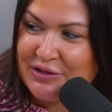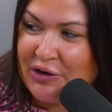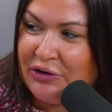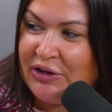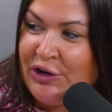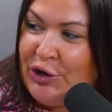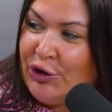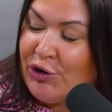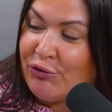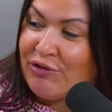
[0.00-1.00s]
on
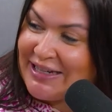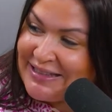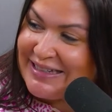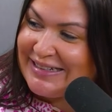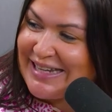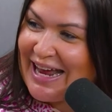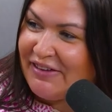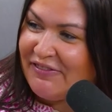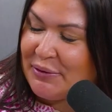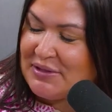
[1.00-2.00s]
your recent
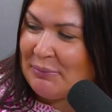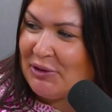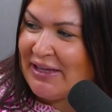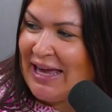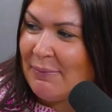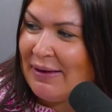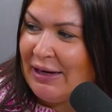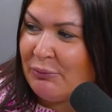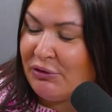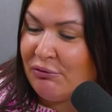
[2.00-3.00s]
AFLW
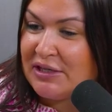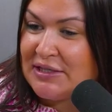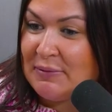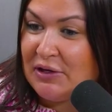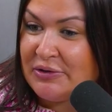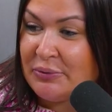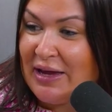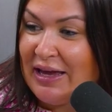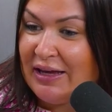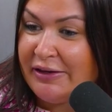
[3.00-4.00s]
campaign with Richmond,
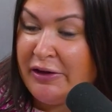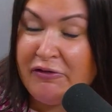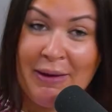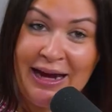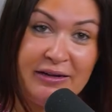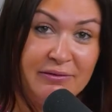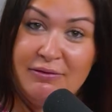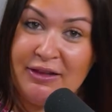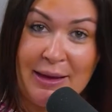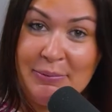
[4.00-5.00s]
where you've made
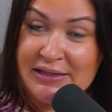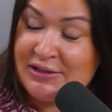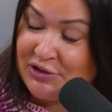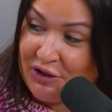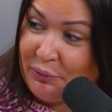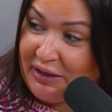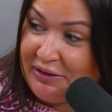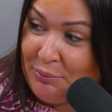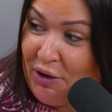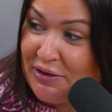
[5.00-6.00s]
club history, winning
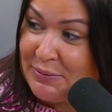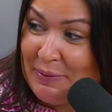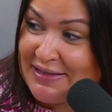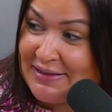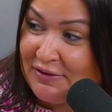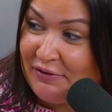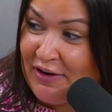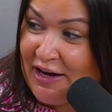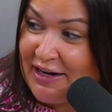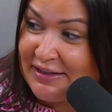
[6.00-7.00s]
the most best and
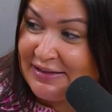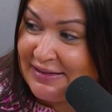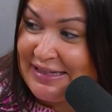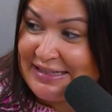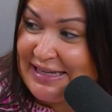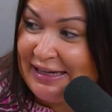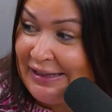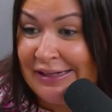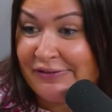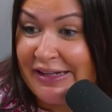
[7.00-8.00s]
fairest
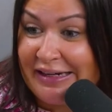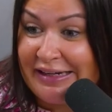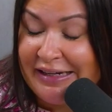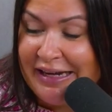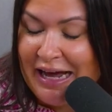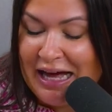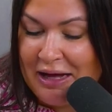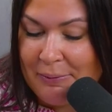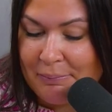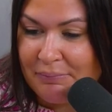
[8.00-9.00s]
consecutively,
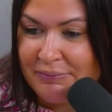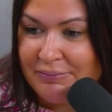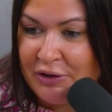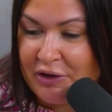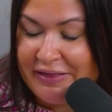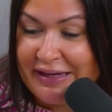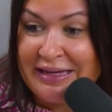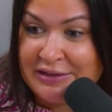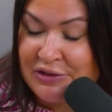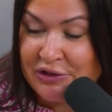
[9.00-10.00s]
in the
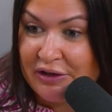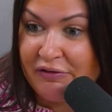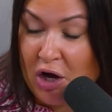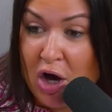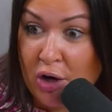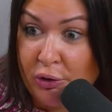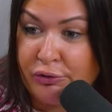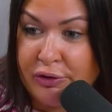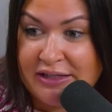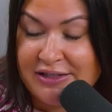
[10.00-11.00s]
history of the
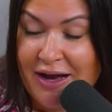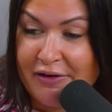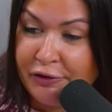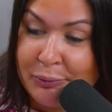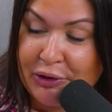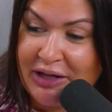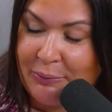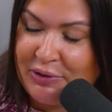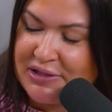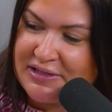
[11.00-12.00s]
whole entire football
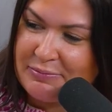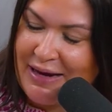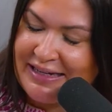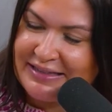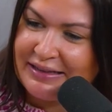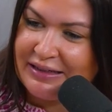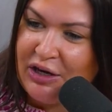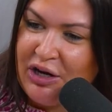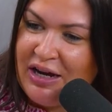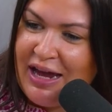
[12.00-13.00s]
club, which is amazing.
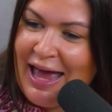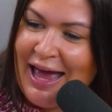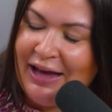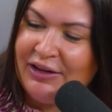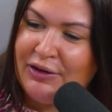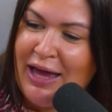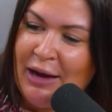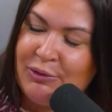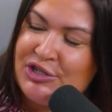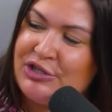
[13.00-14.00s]
How
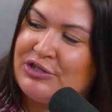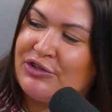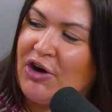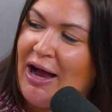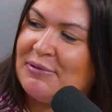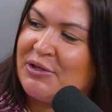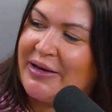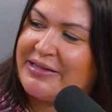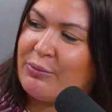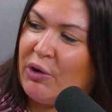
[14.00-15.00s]
would you describe to
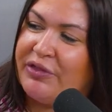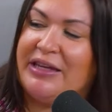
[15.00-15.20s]
us what the